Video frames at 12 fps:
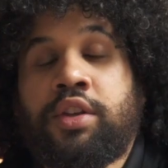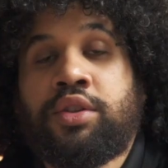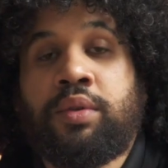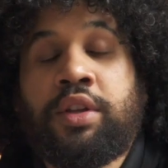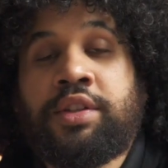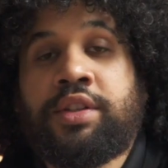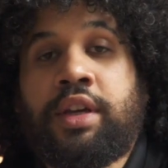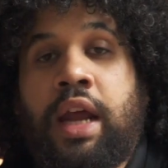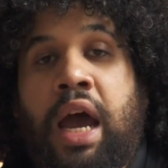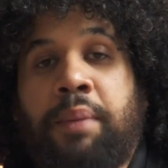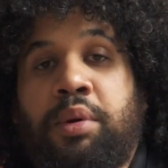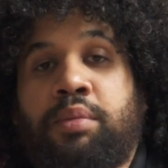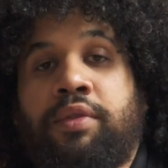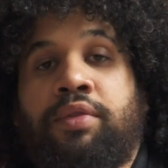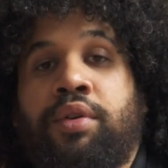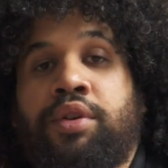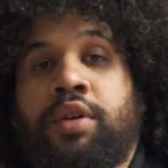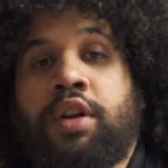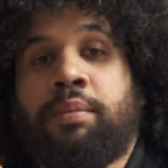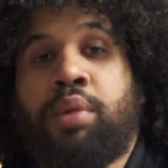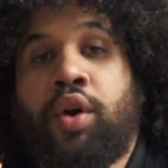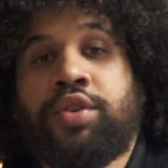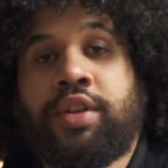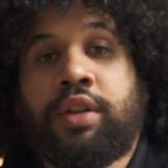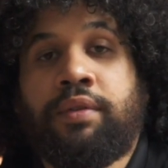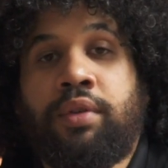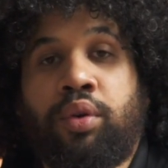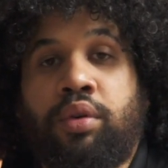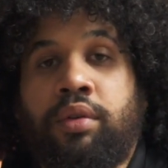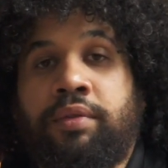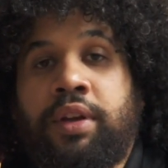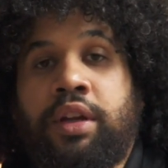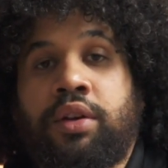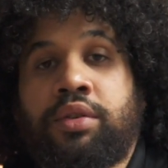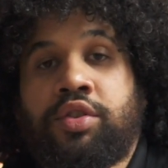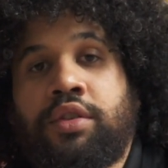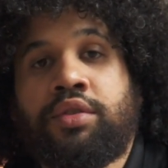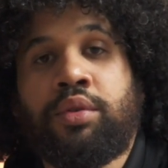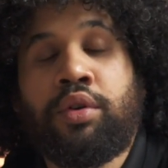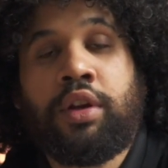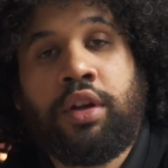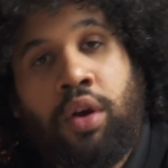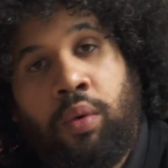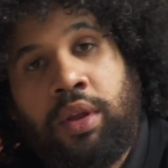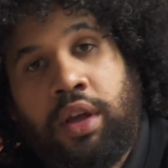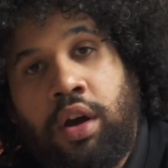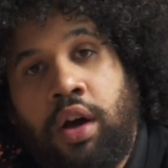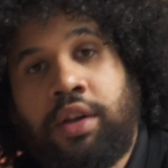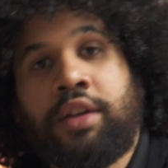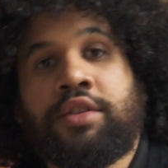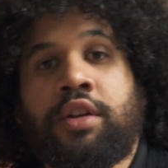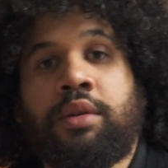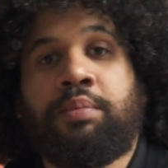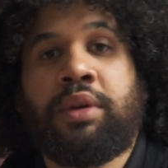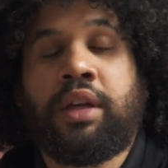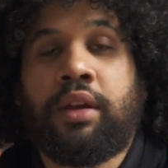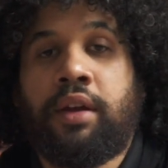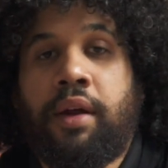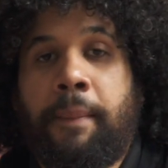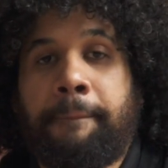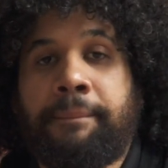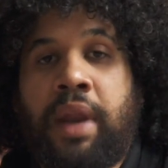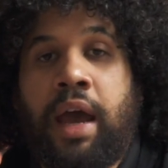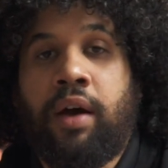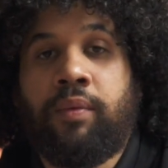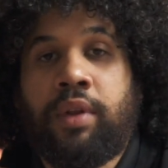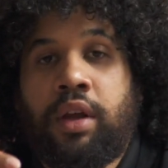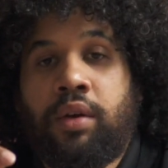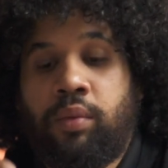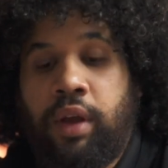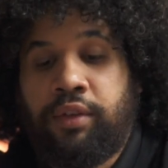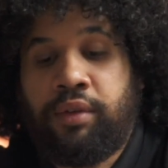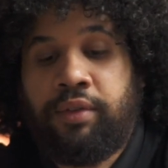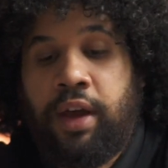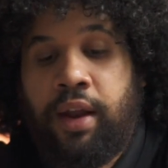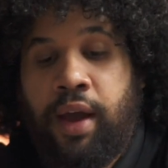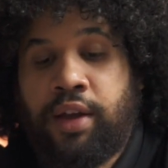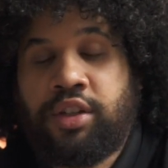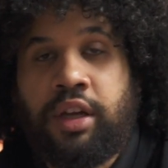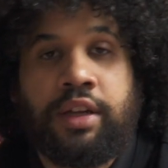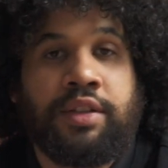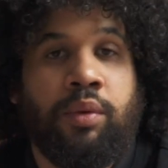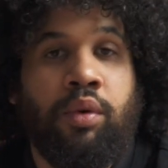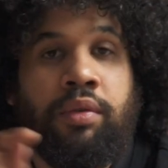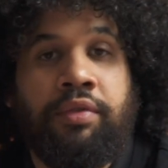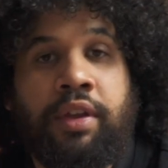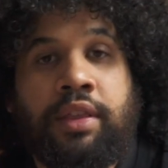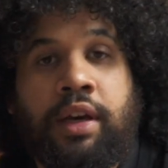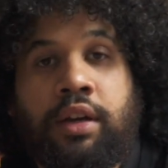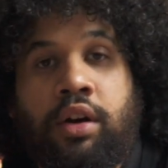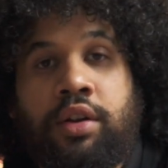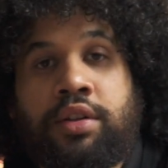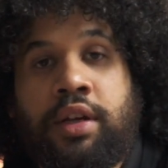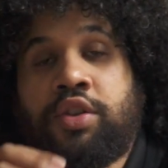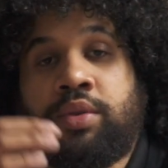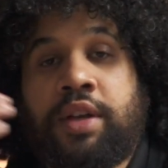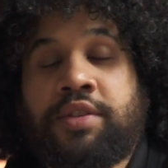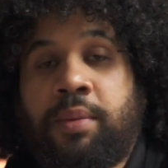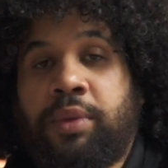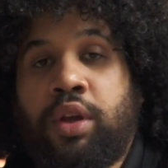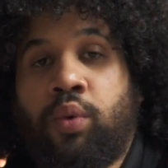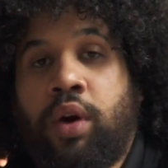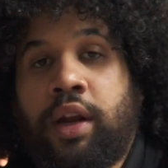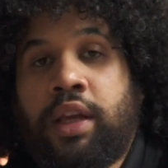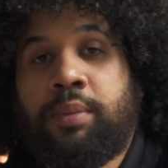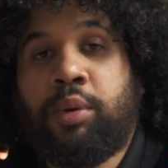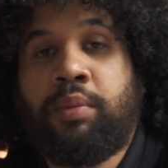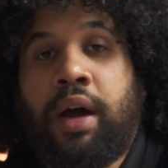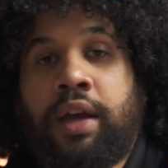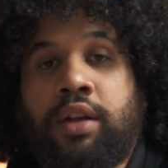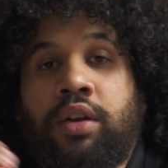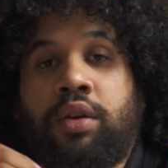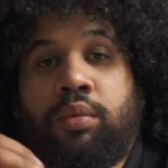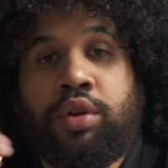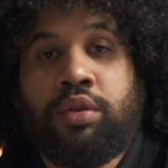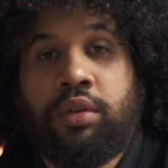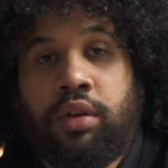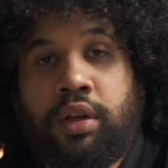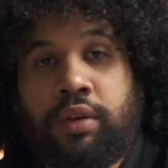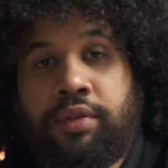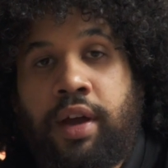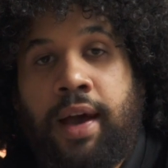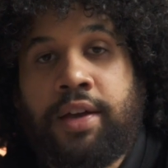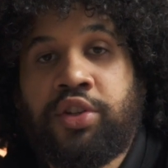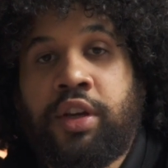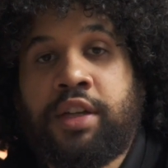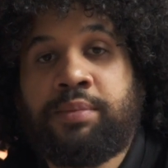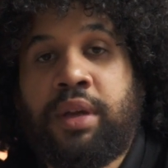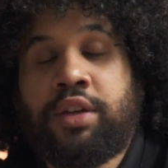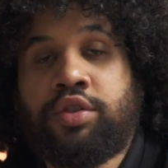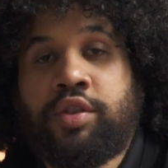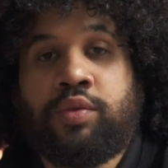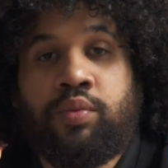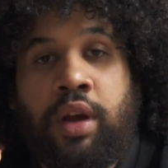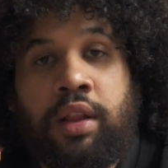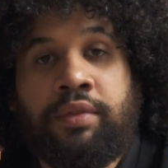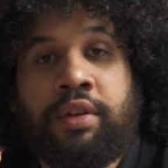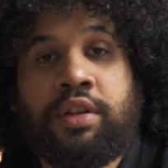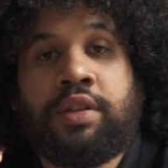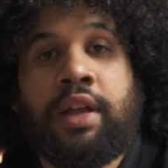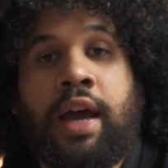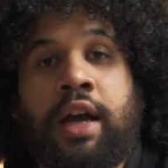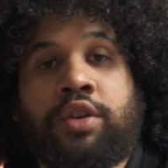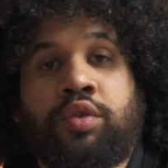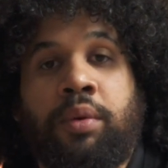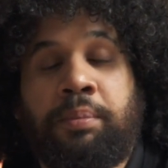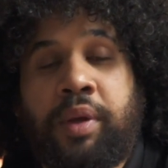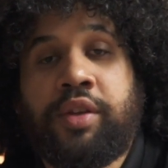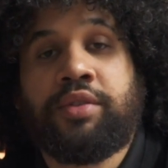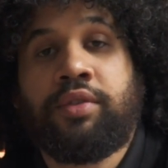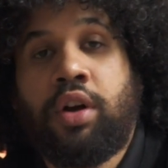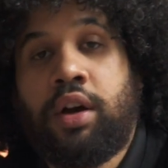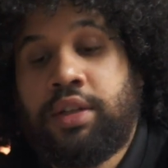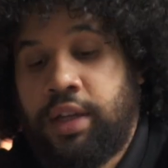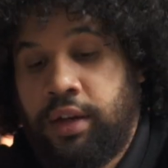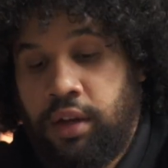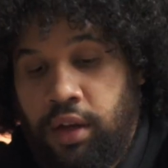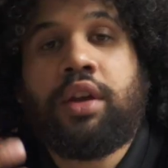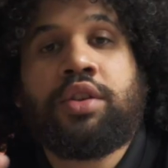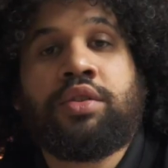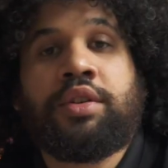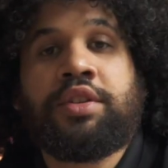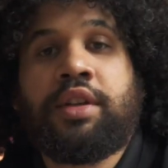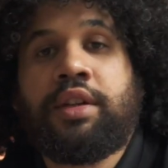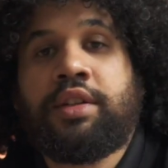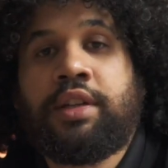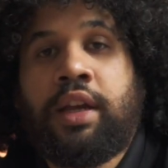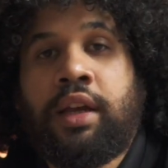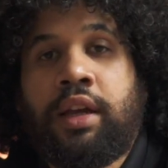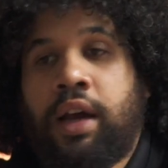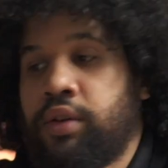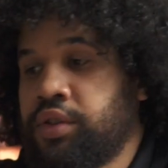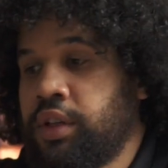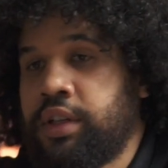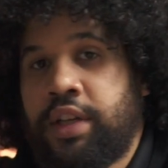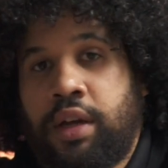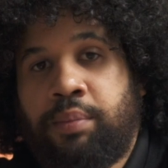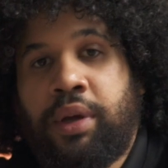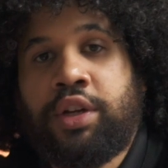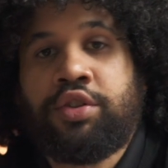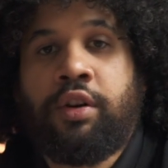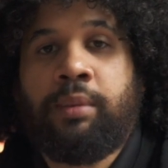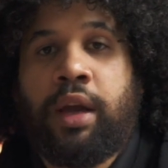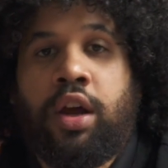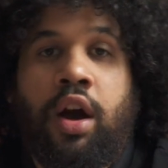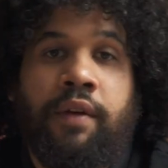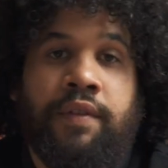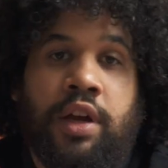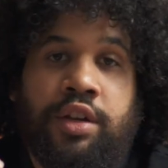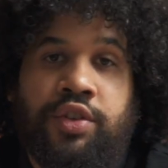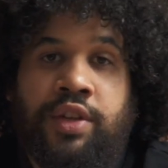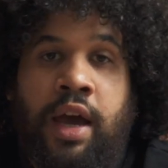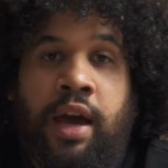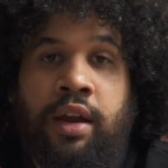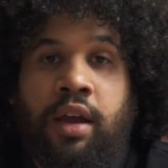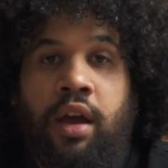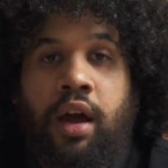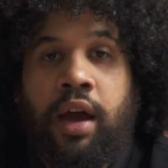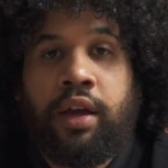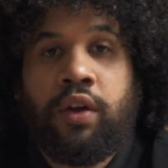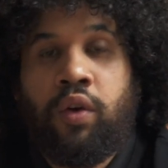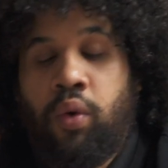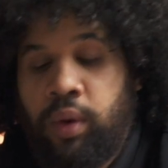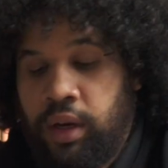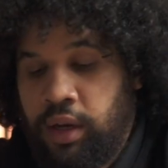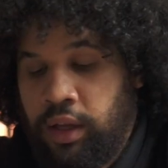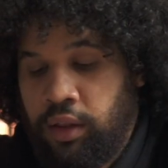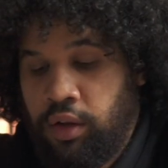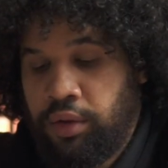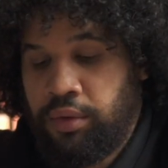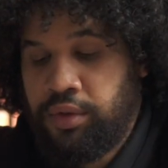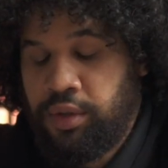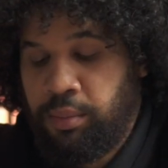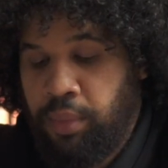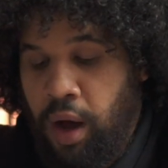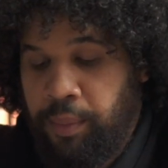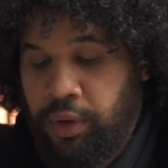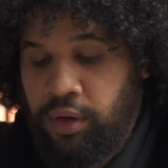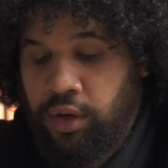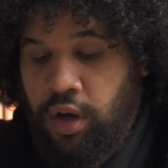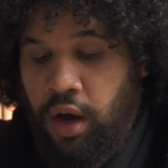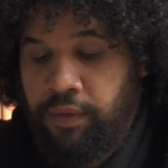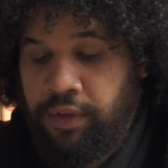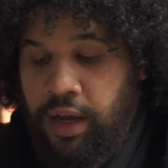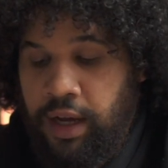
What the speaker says: So this is gonna happen before you end up posting the photo or video, so you already know what the content's gonna be. Now, we have to find hashtags that will fit that content. So that's something you wanna keep in mind when you're looking for hashtags. Make sure it's relevant to the actual piece of content. So let's say today I was gonna take a picture of my coffee I just had. I can go in and look through some popular coffee